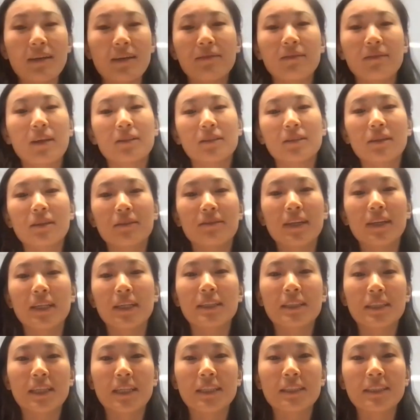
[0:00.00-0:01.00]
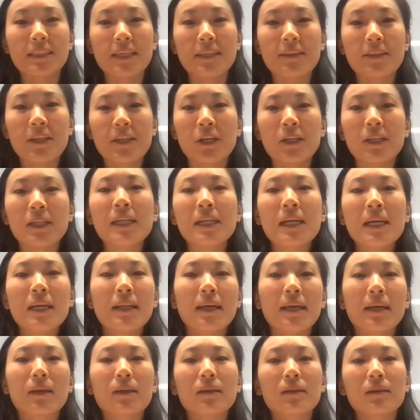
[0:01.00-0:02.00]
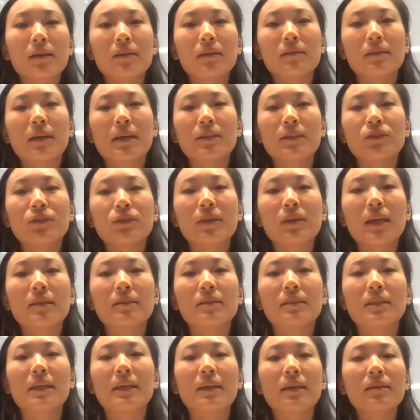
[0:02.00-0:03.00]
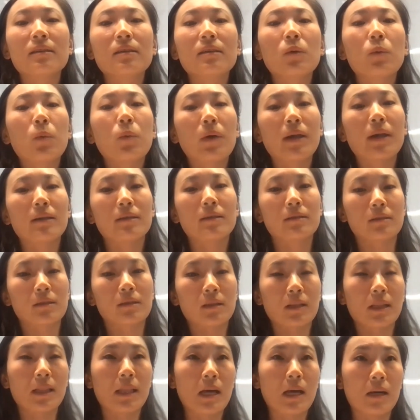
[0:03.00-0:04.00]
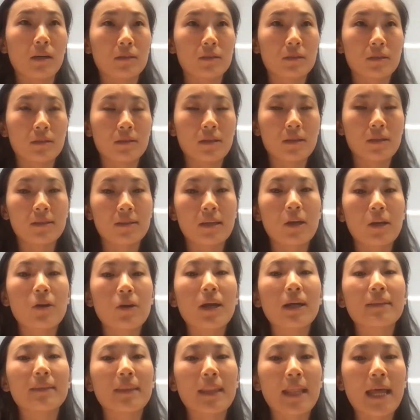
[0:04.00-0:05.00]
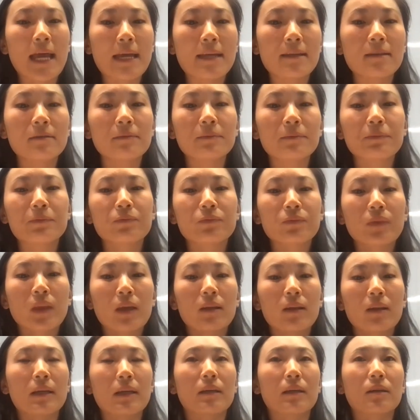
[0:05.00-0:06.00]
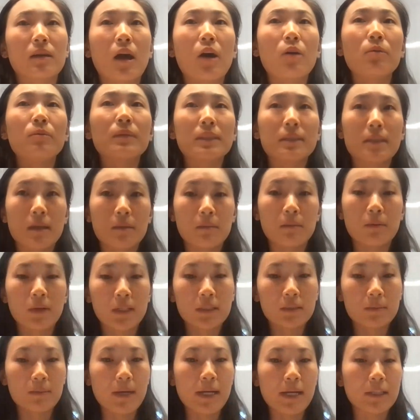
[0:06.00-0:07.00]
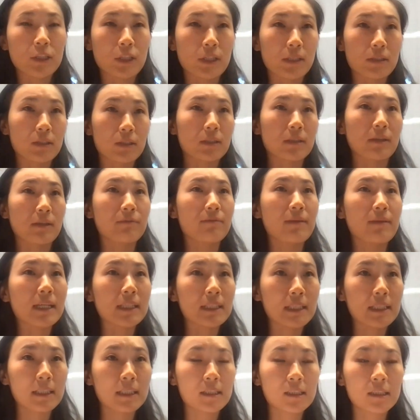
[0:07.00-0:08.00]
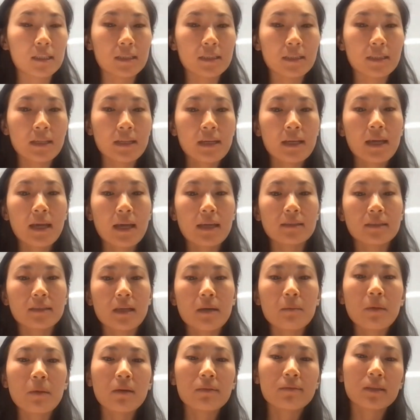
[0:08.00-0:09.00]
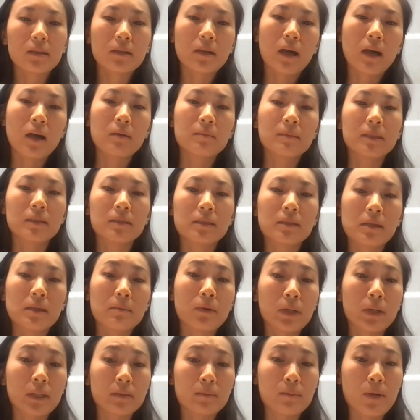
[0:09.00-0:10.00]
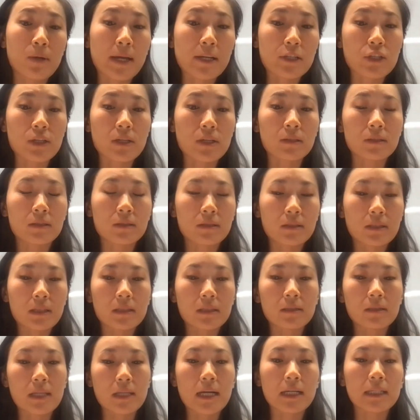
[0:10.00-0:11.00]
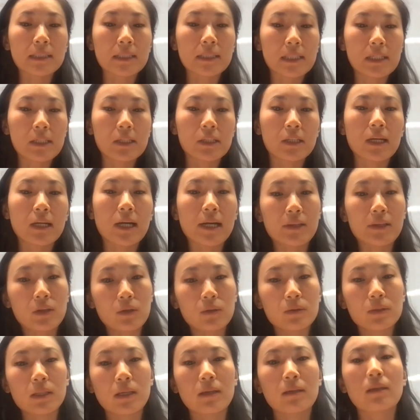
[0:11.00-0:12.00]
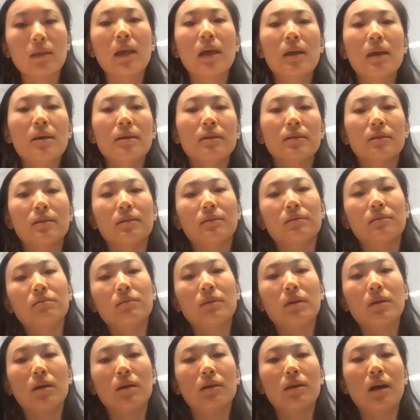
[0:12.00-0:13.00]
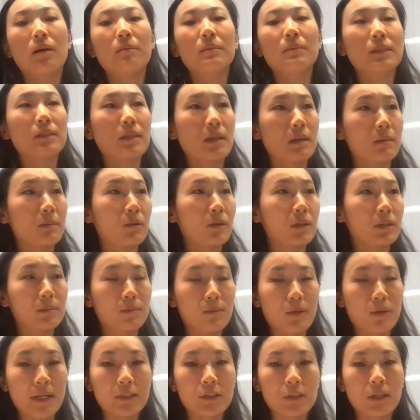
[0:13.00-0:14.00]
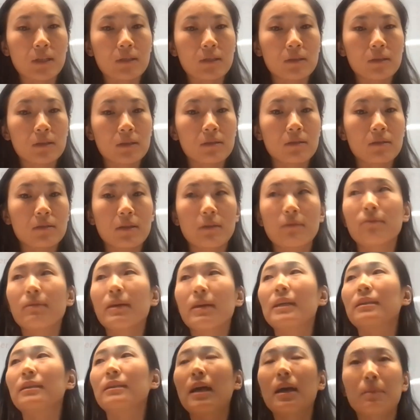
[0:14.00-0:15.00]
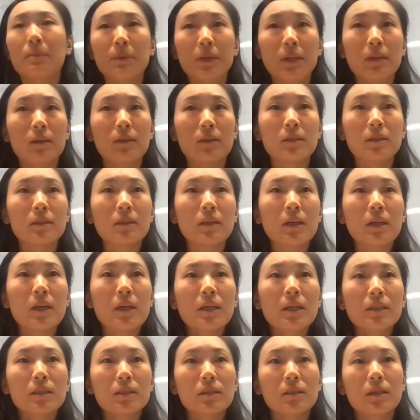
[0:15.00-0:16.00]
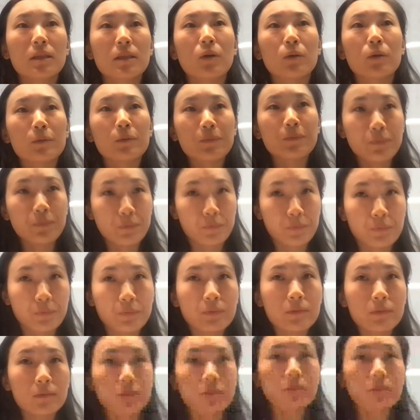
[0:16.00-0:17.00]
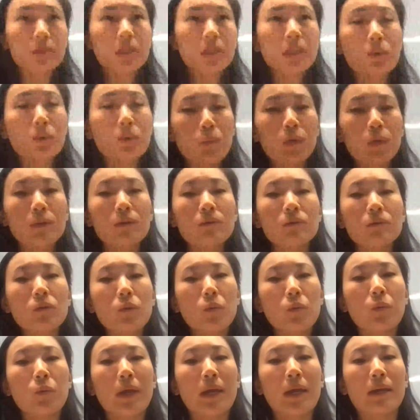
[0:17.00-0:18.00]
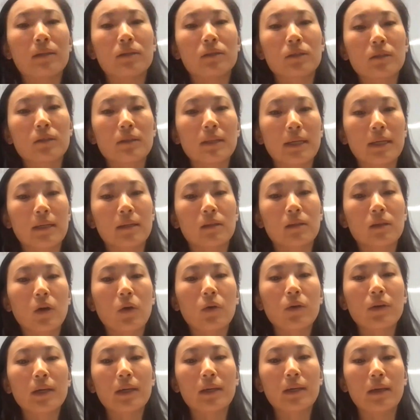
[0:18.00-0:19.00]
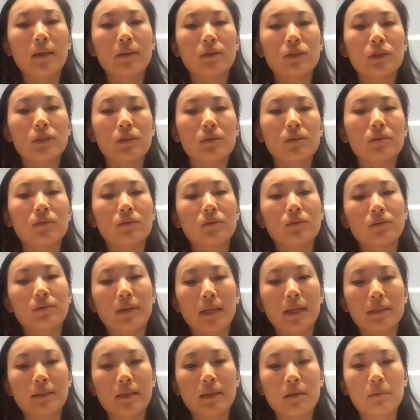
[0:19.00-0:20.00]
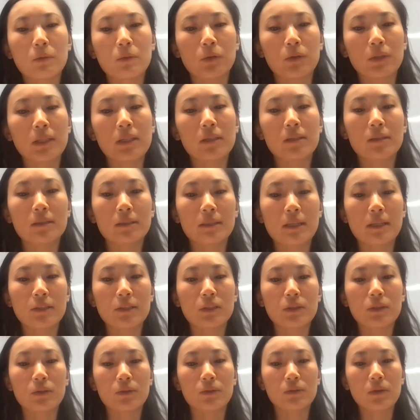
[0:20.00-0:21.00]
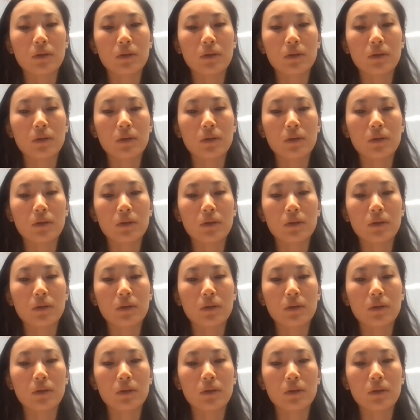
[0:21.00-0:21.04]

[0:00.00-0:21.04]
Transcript: lots of like things in there. Like as you can see in the with clause, there are 9 like common table expressions defined here, and some of the common table expressions down here are using the common table expressions defined up here. So when we are like going into, for example, here this